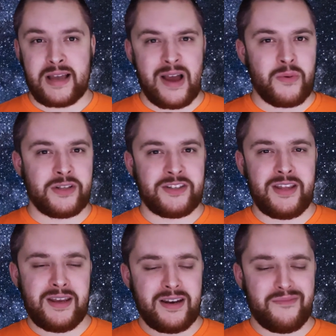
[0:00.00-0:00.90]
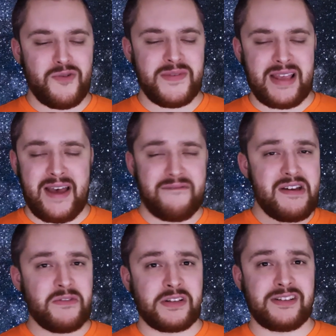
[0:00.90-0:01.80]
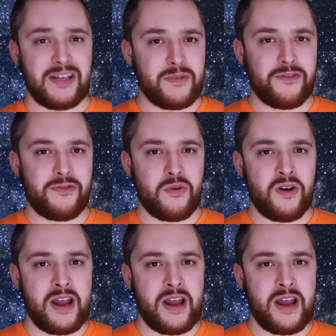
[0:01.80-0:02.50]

I was thinking of movies I have never seen before,